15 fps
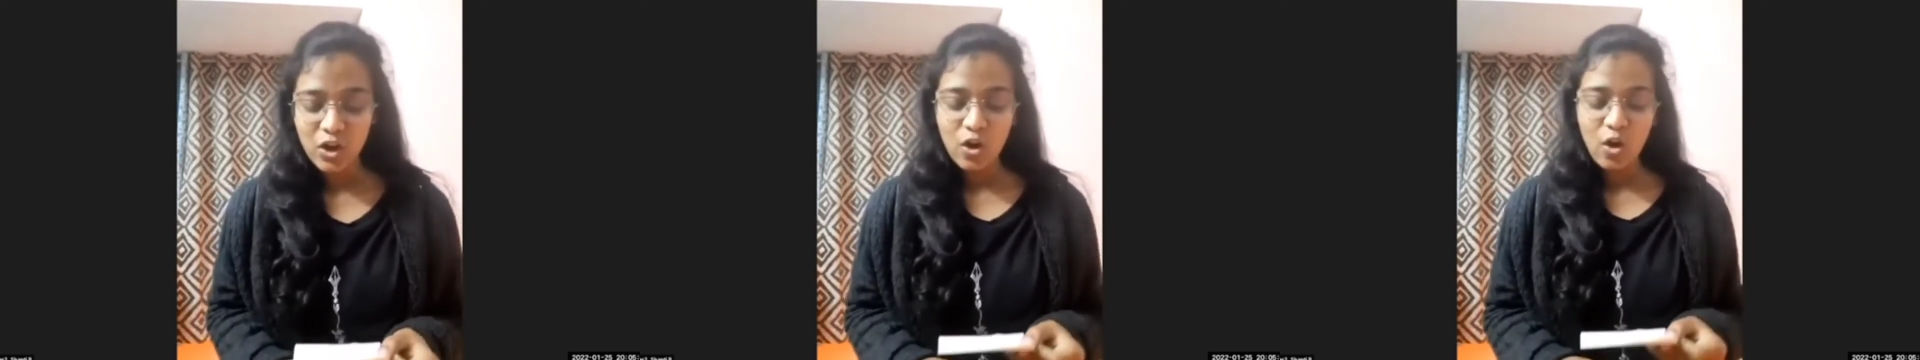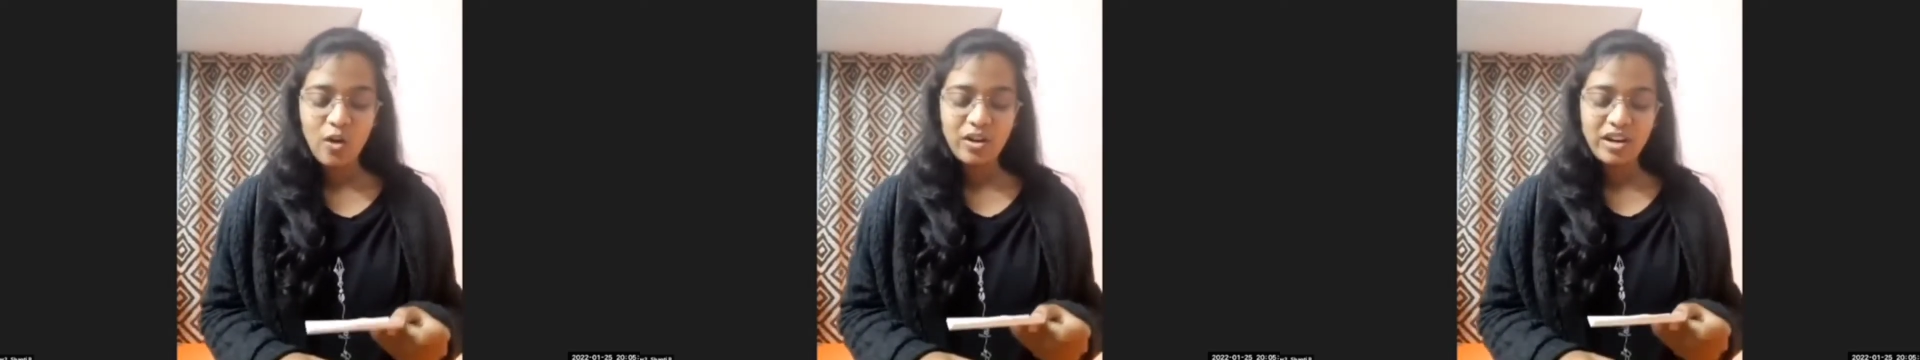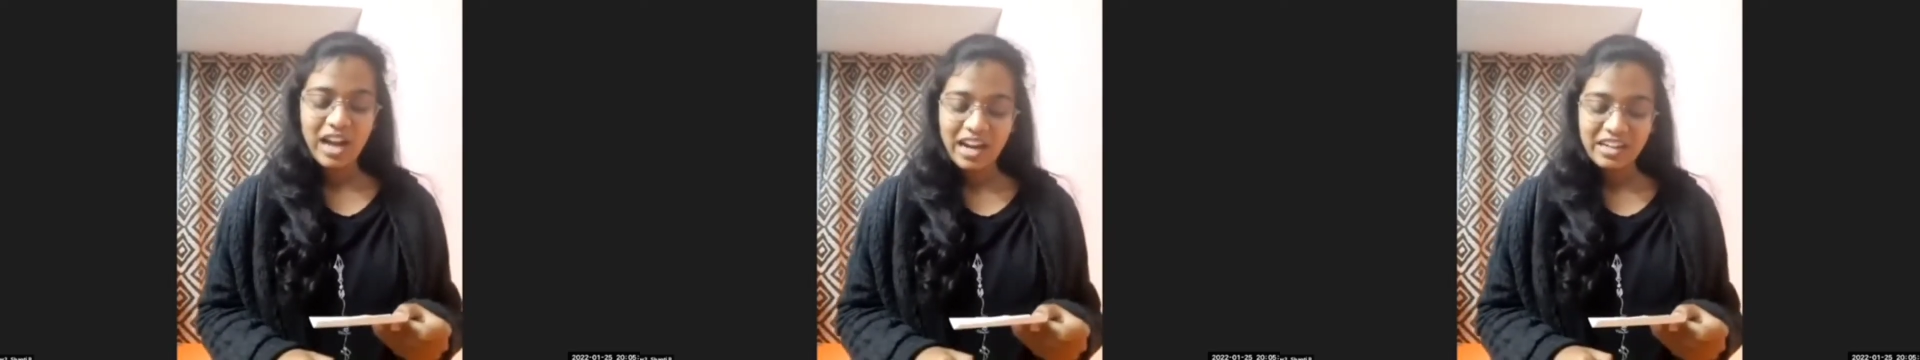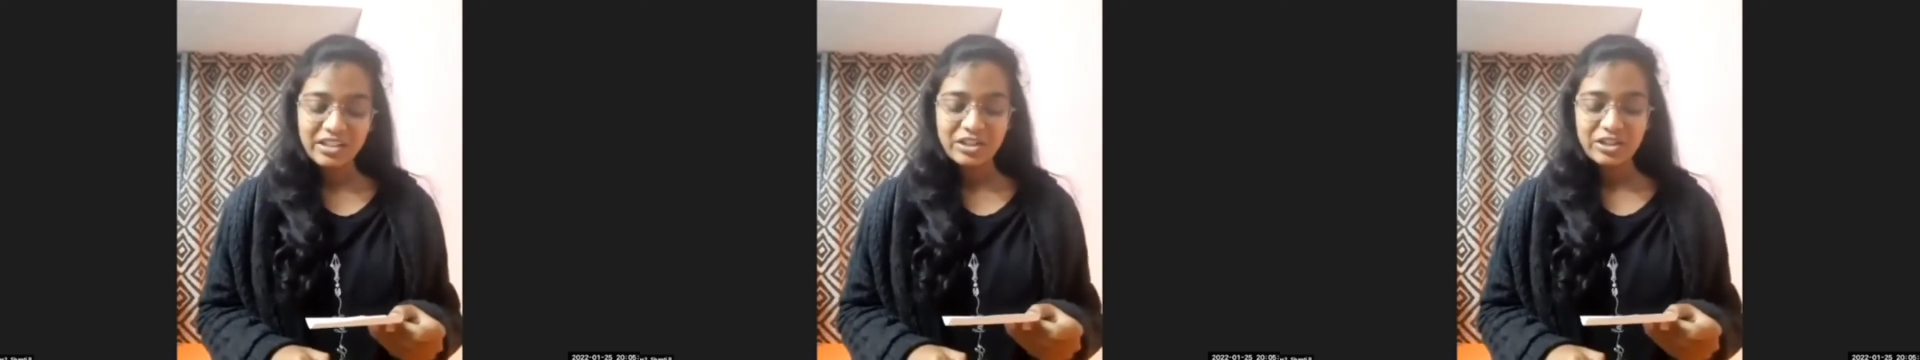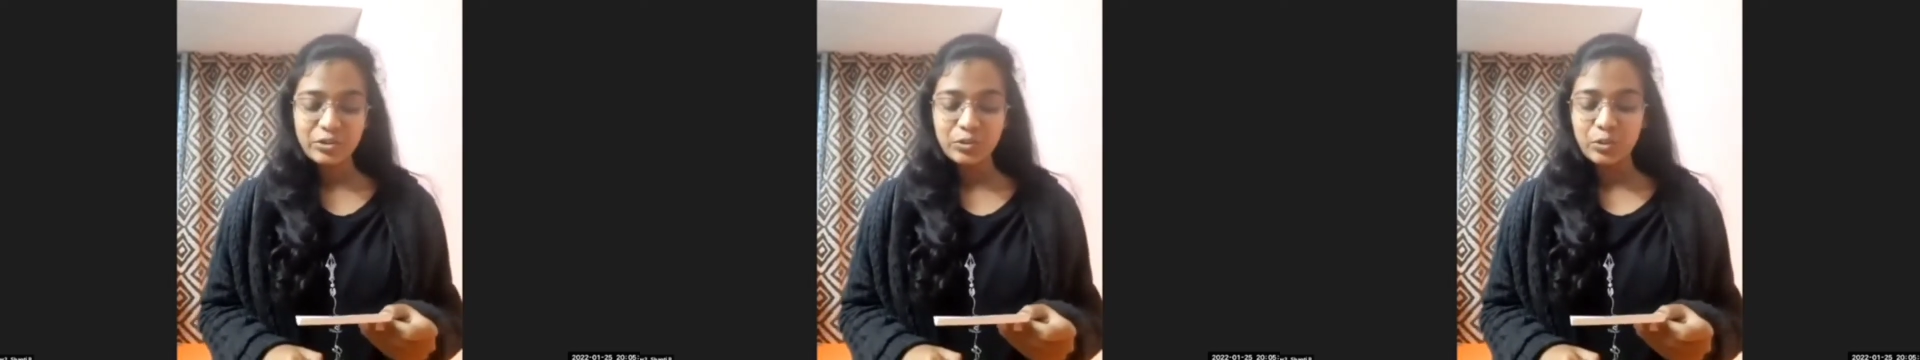or
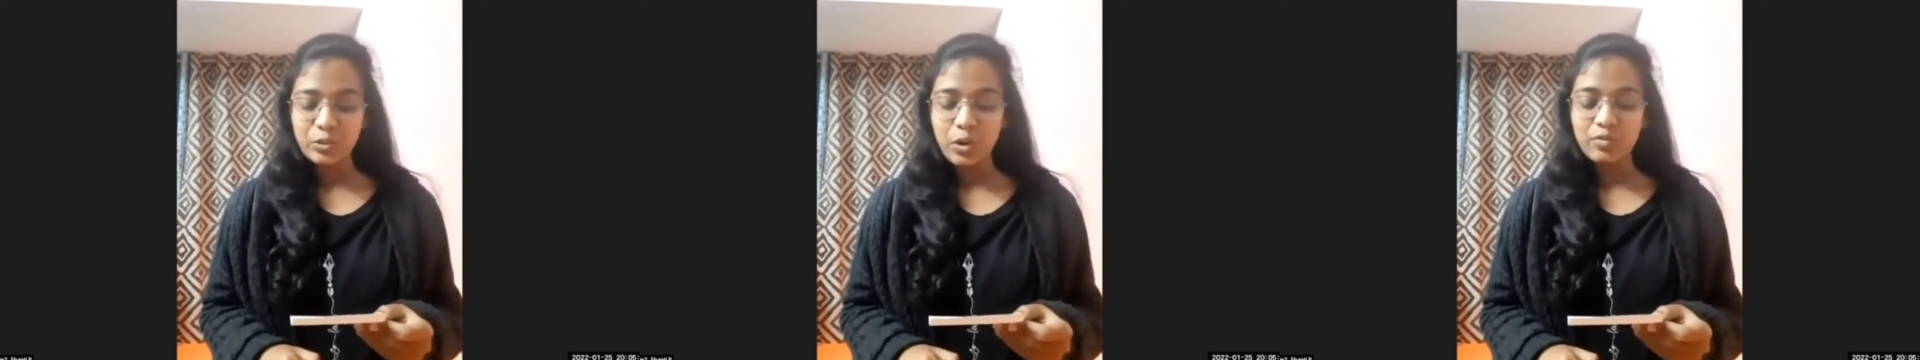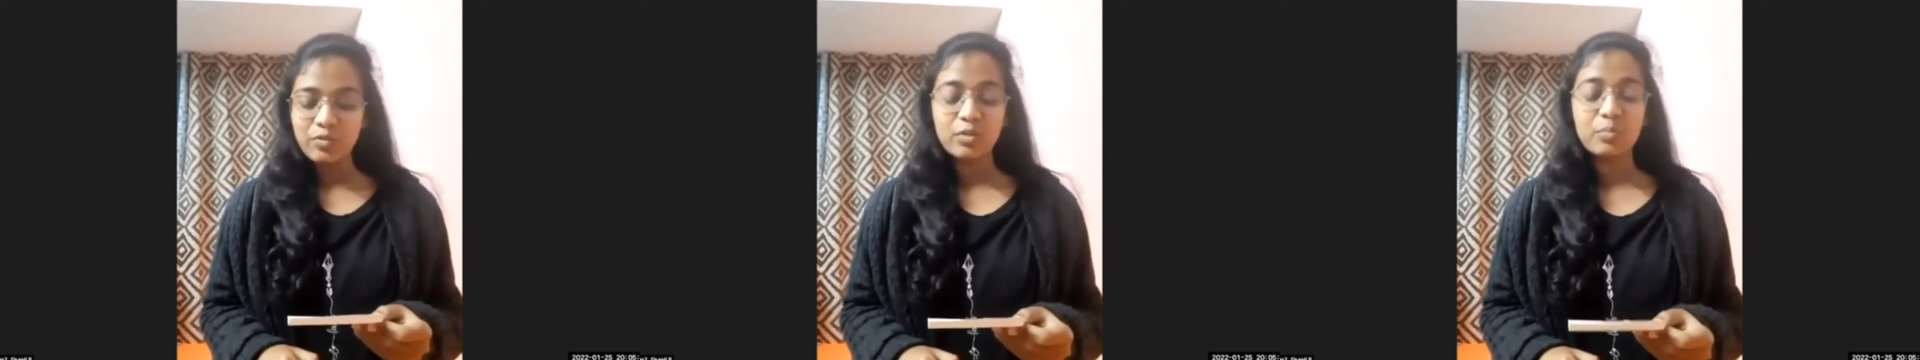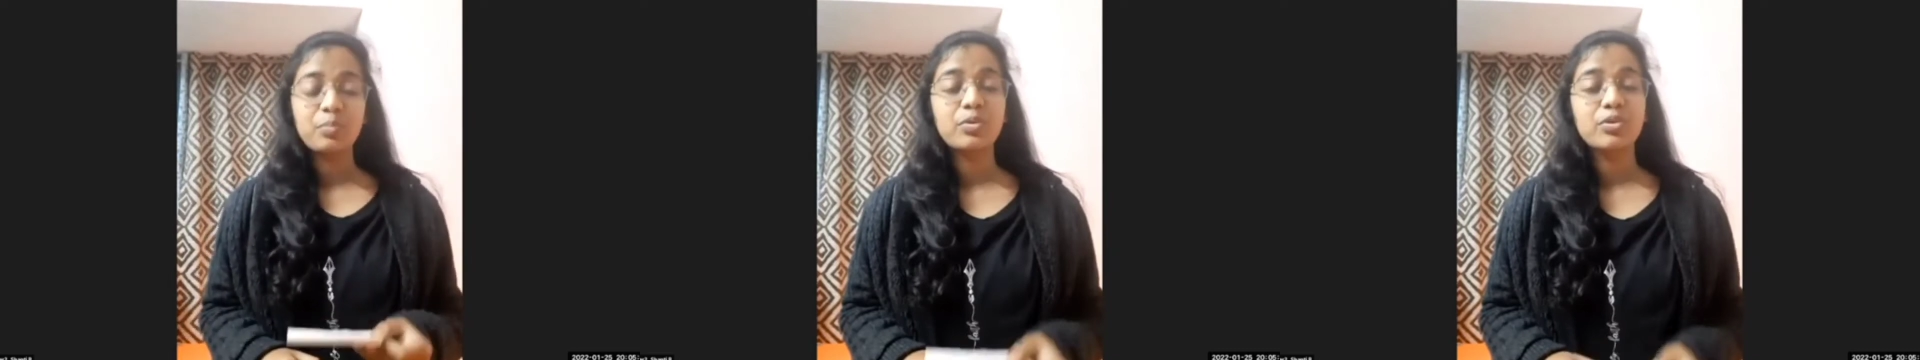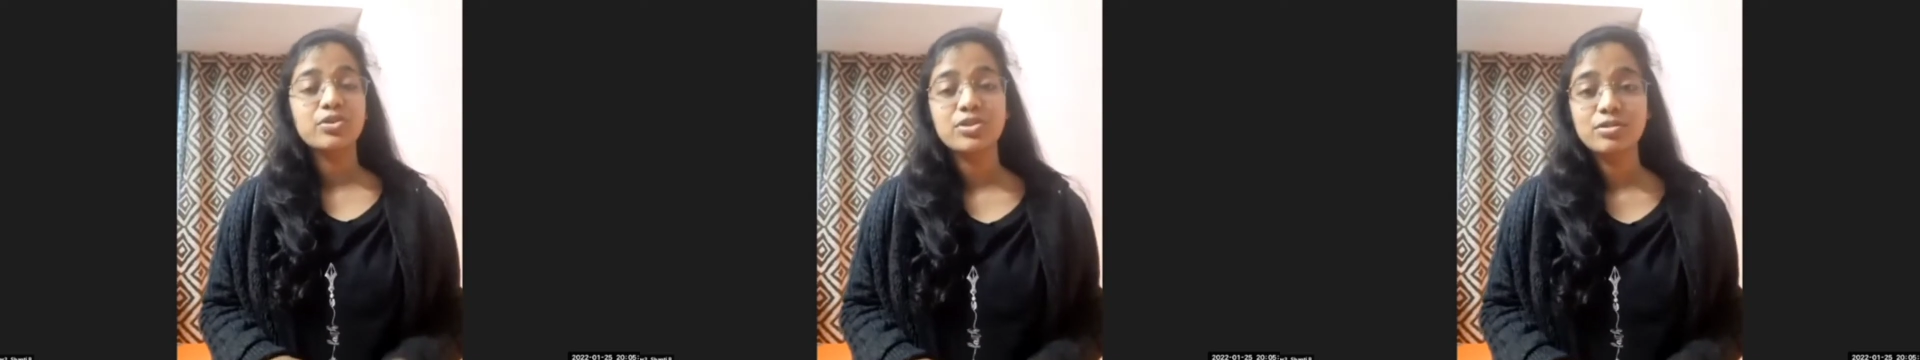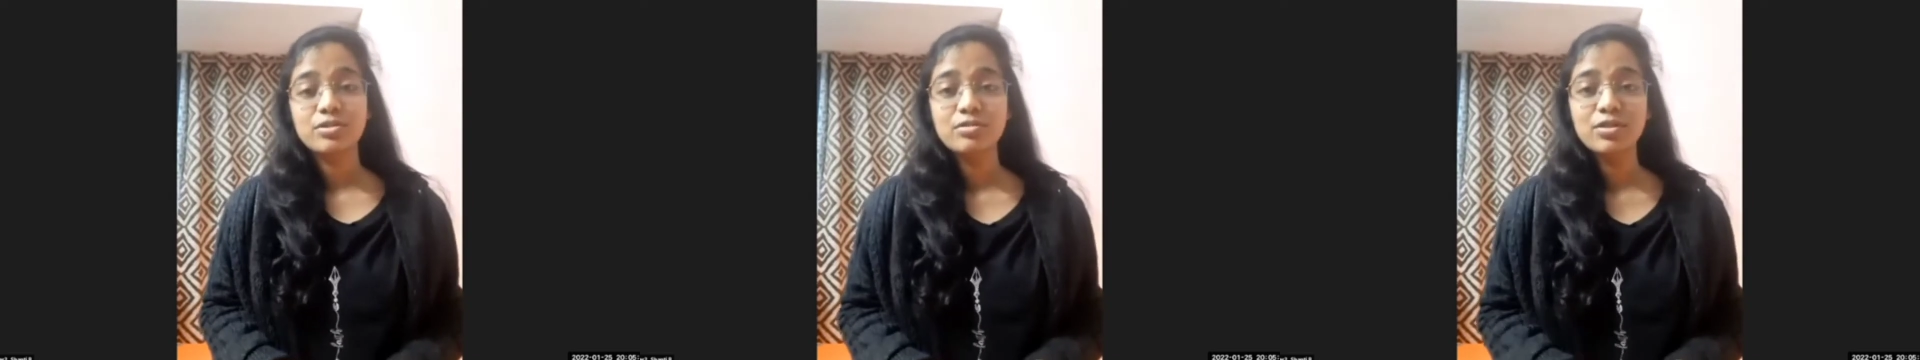attitude of a
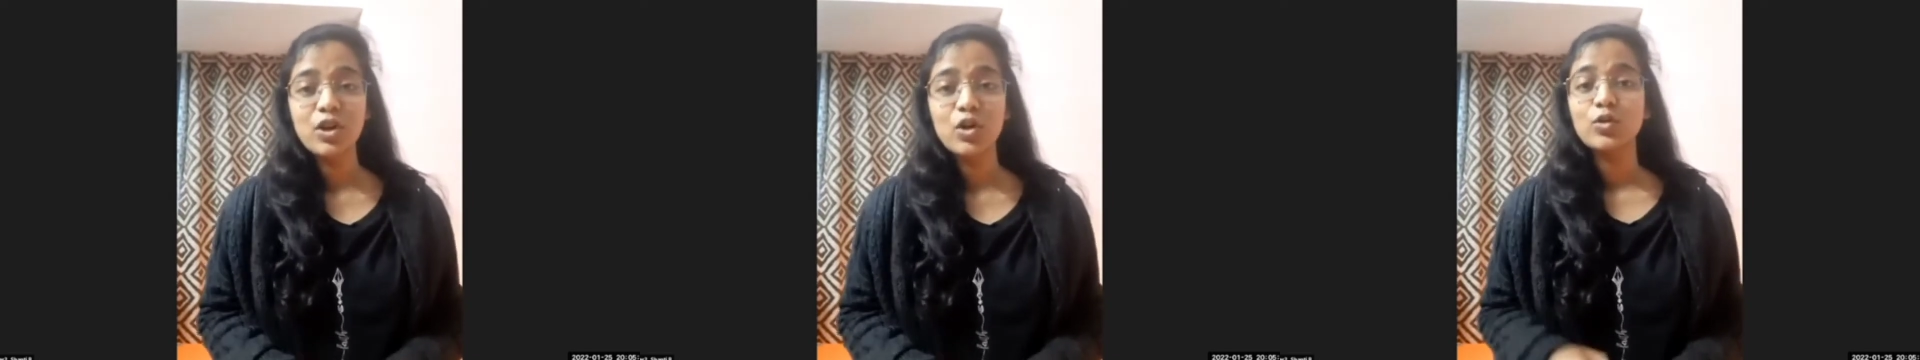person,